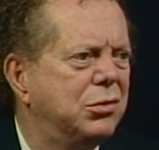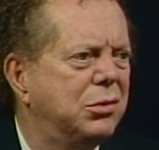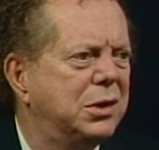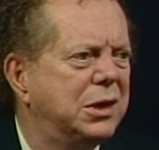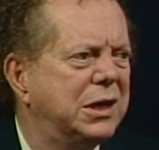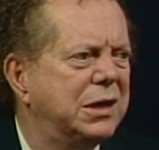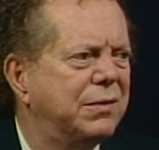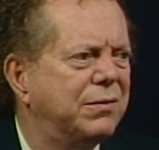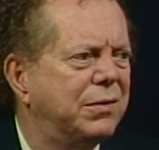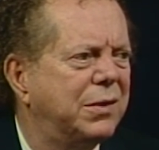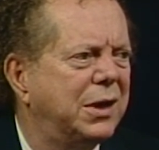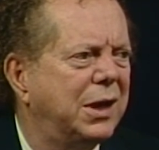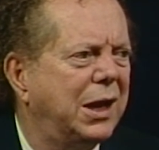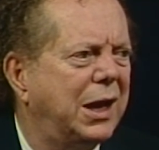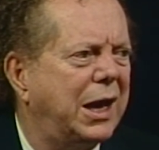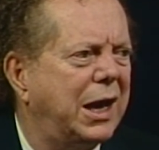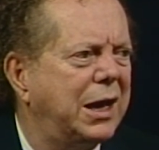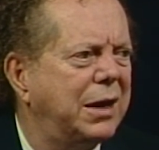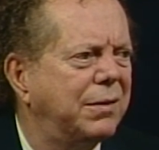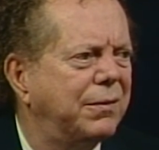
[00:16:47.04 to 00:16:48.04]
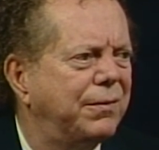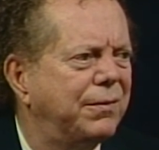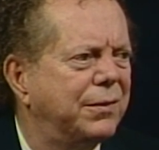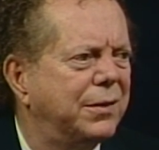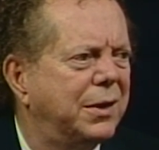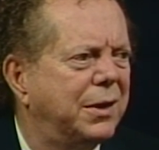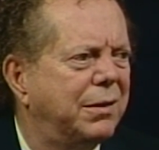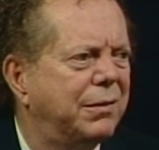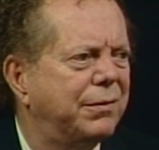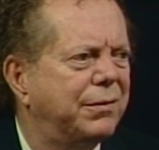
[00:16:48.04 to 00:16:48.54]
you live a life
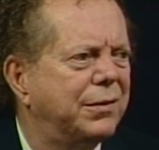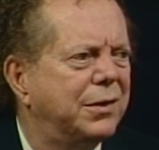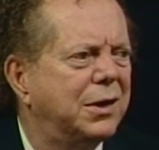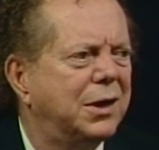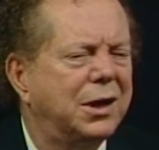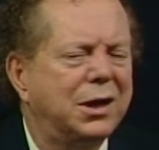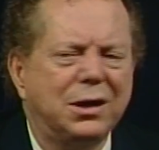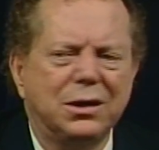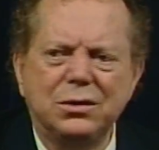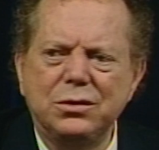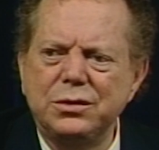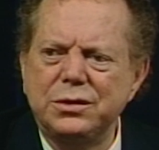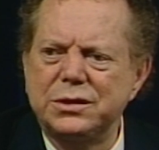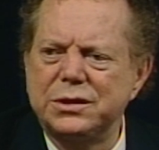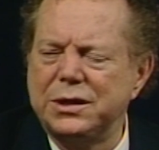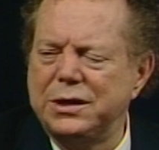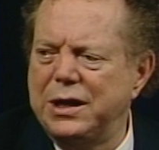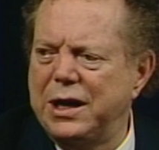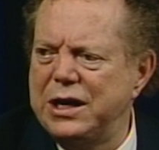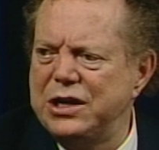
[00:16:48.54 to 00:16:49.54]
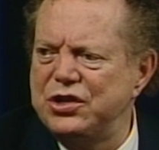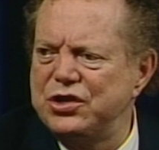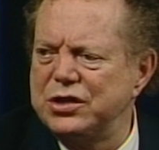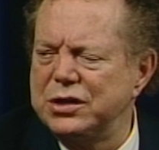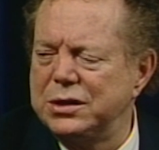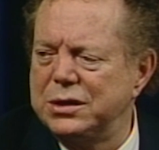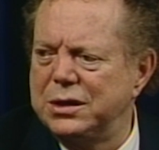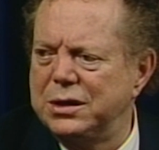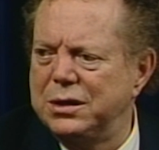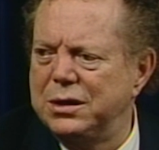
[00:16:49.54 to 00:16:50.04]
of
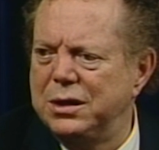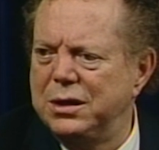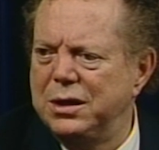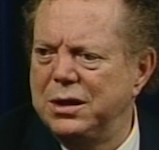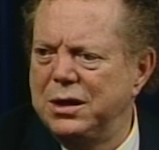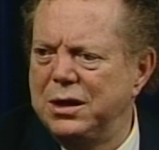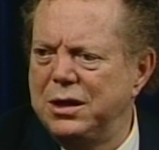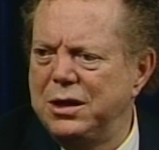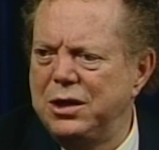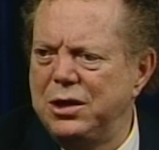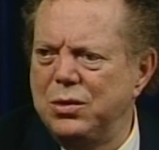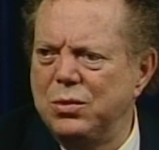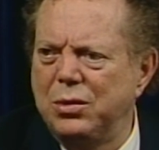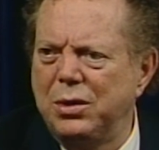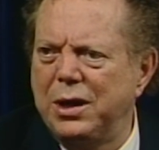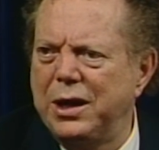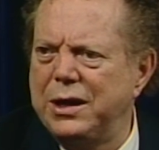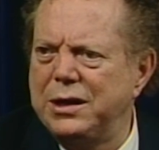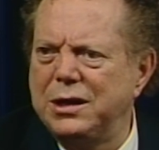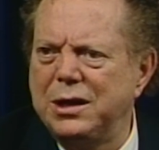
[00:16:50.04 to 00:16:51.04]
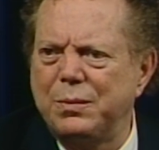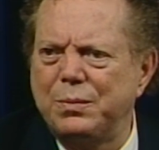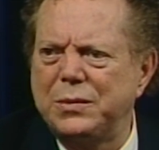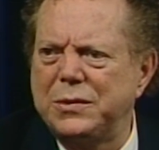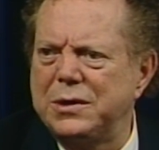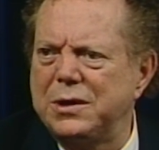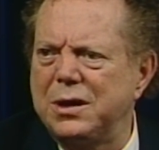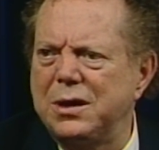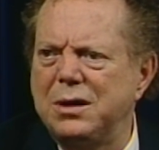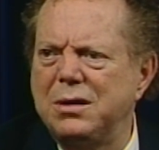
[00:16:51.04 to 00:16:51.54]
hallucination. You will end
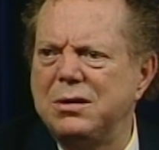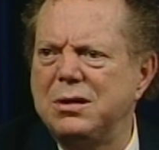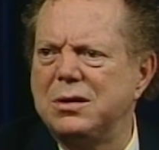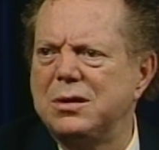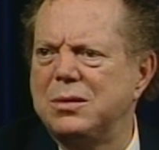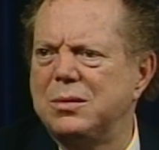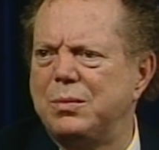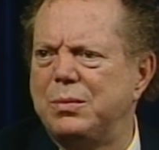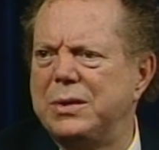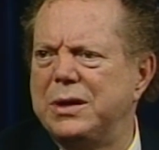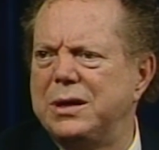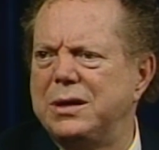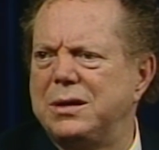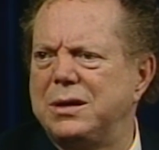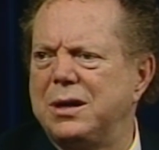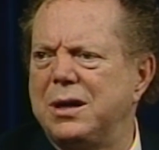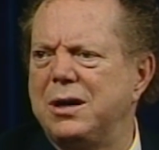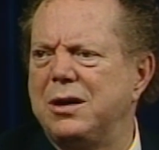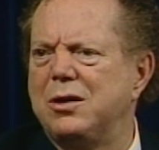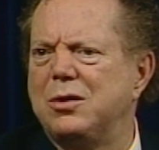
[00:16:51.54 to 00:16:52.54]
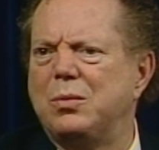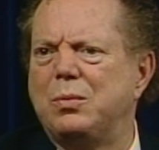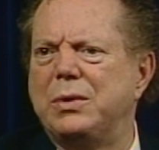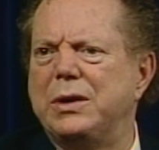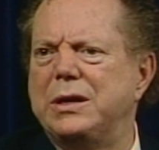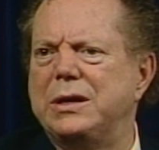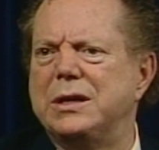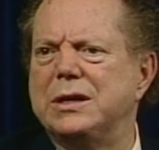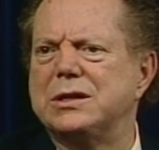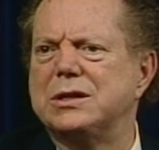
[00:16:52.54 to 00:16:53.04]
up terribly,
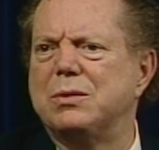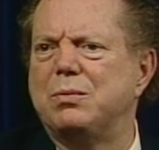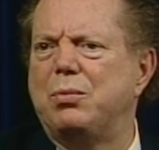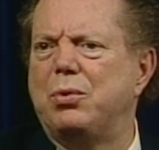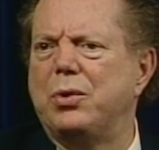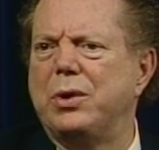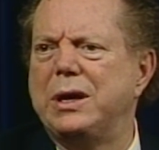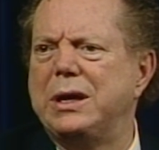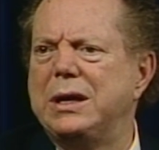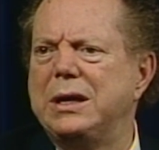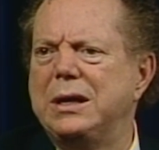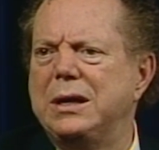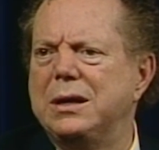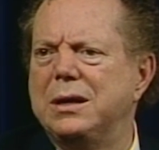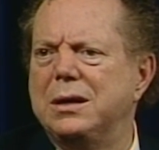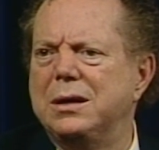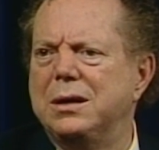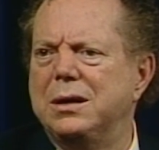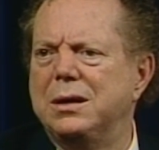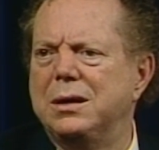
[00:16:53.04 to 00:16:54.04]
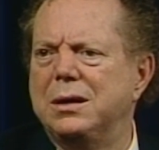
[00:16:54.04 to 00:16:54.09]
terribly disappointed.